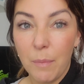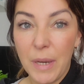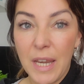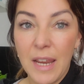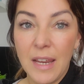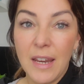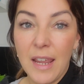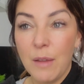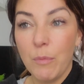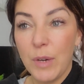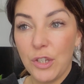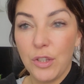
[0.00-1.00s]

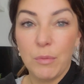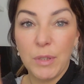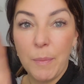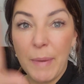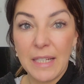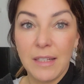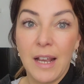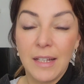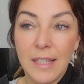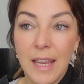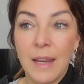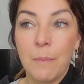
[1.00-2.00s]
panini, which there was a big
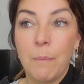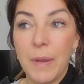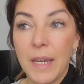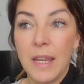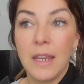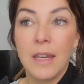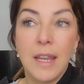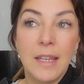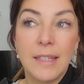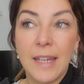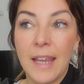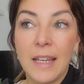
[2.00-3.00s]
sign saying
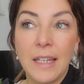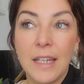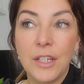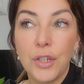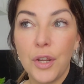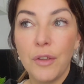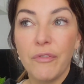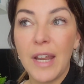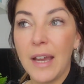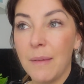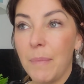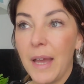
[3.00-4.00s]
paninis daily, 2 for
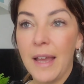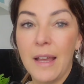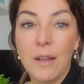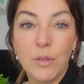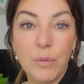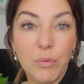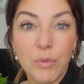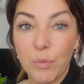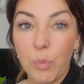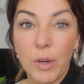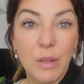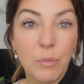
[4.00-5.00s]
£9. We
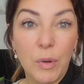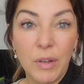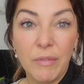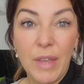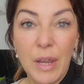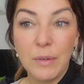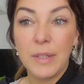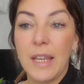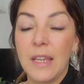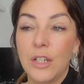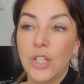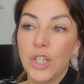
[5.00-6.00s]
just wanted one of those
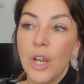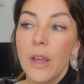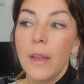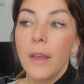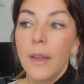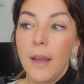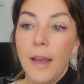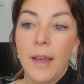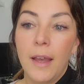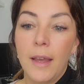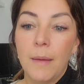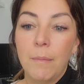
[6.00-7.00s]
each.
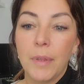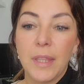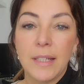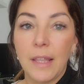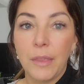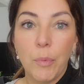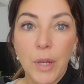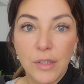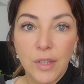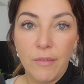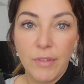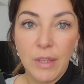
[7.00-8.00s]
But they said they weren't
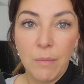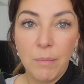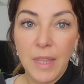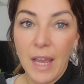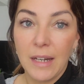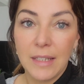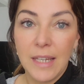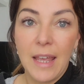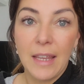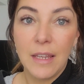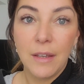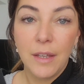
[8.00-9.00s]
serving them that
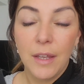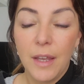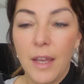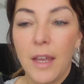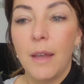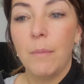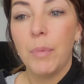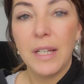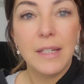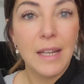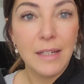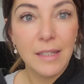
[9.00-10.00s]
day. But
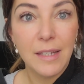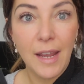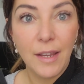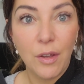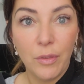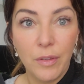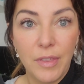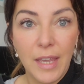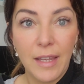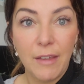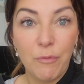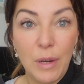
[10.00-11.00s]
it did state on the
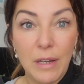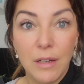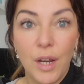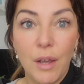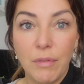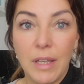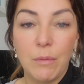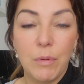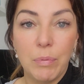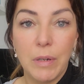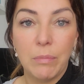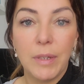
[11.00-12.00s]
thing. If we had known that, we
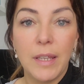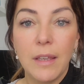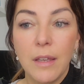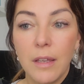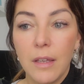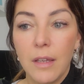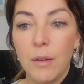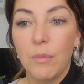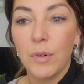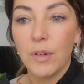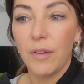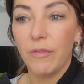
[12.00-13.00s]
probably
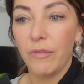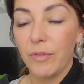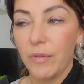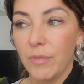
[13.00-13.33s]
would have